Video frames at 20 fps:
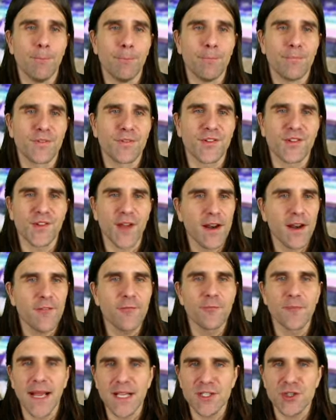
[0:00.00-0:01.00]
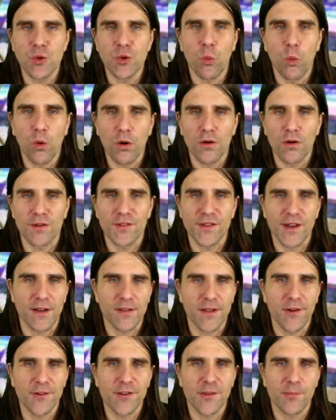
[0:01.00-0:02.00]
set of magic words that
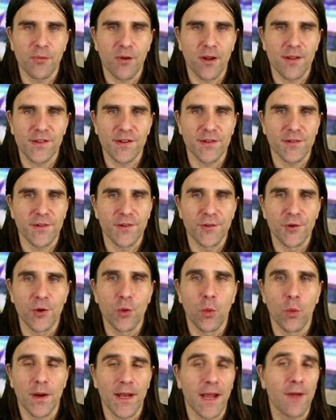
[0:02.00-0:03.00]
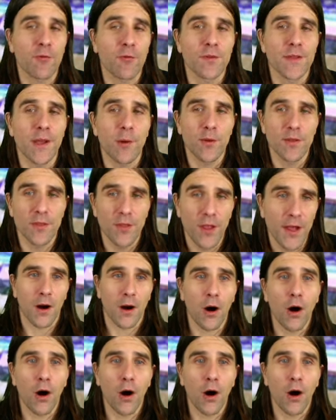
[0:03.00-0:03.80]
allows the president to do whatever they would like.